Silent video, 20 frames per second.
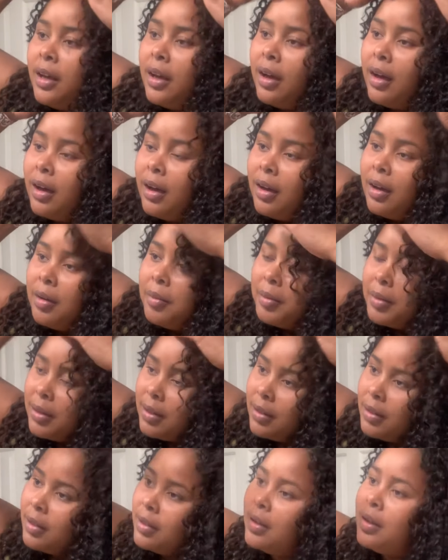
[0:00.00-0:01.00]

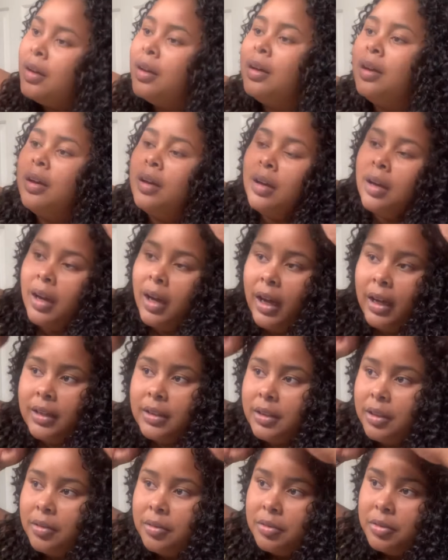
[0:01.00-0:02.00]
I
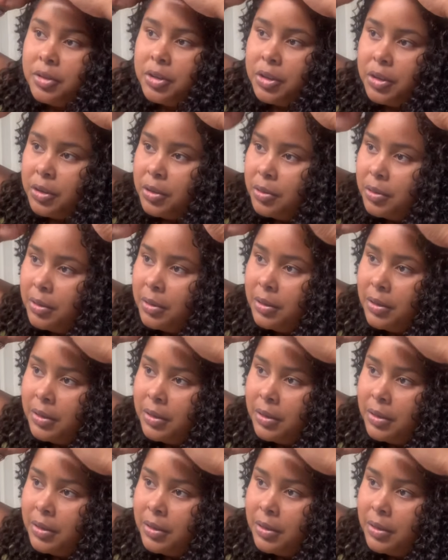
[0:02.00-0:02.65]
don't do